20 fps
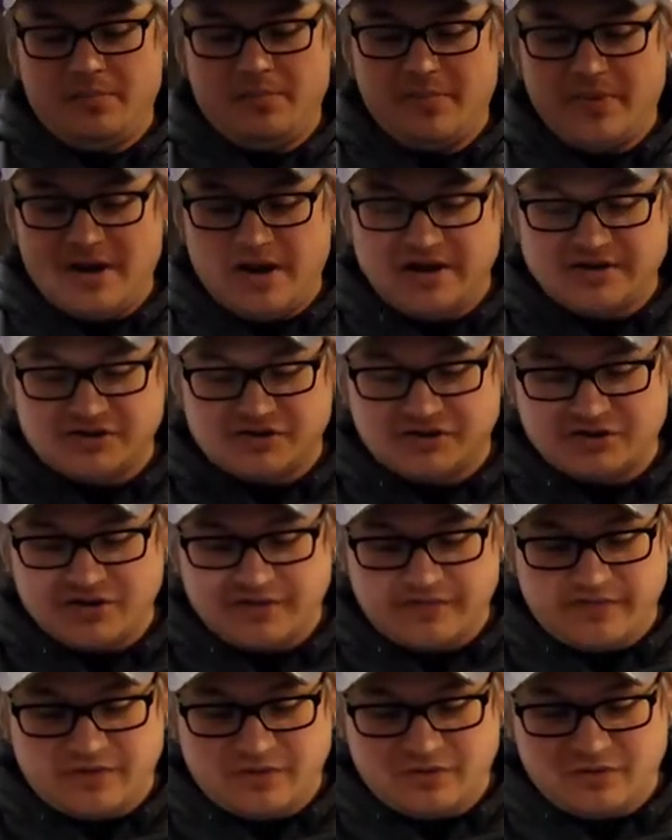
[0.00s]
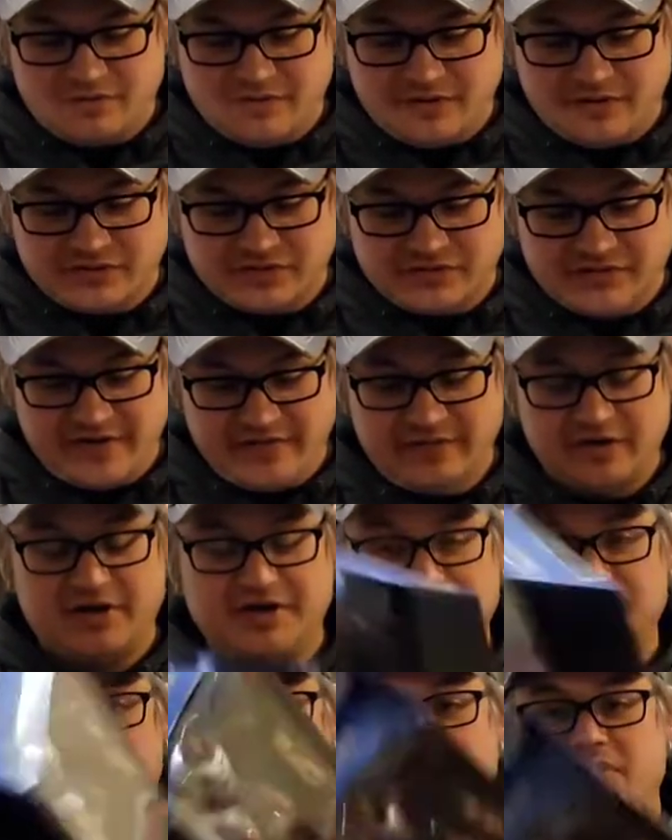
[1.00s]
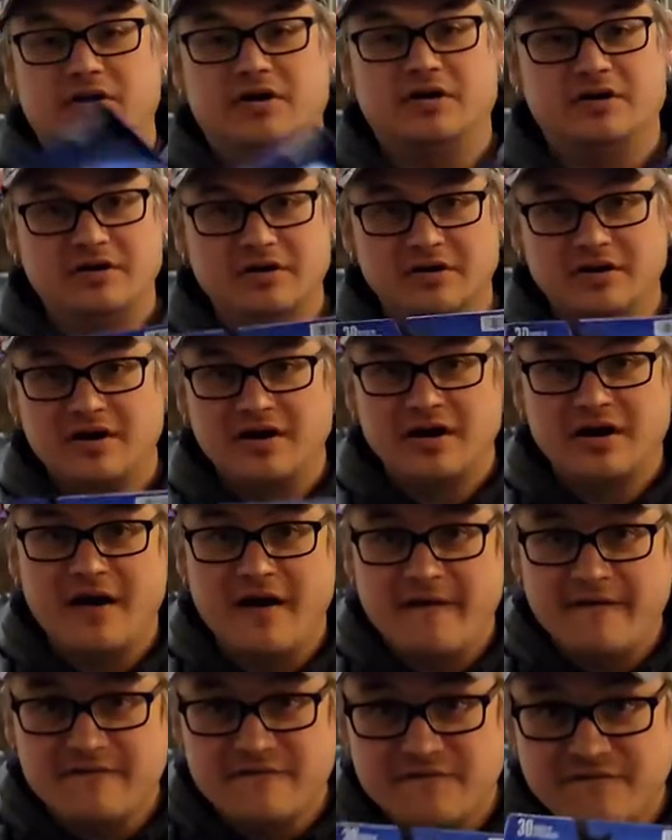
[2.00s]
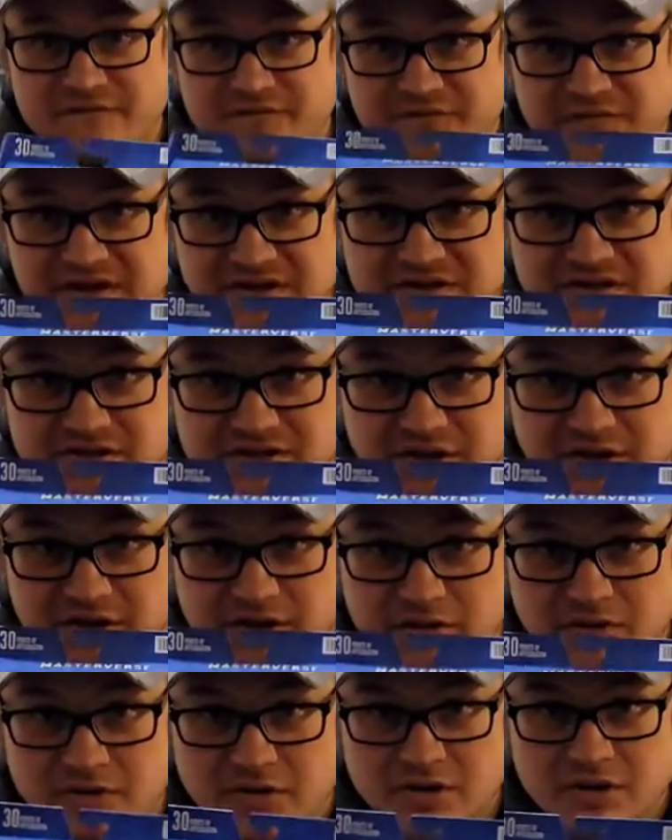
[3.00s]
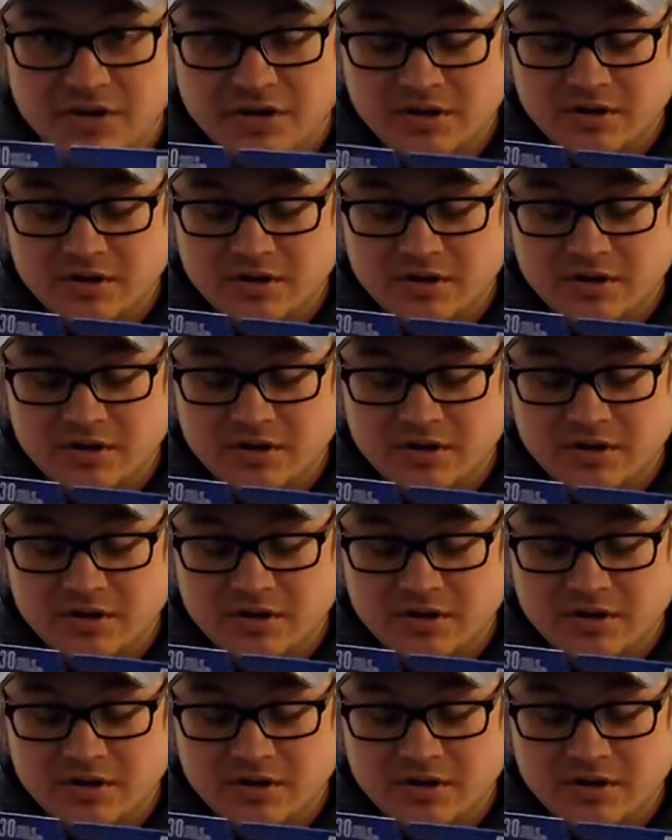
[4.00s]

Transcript: Masters of the Universe Revelation, Fisto,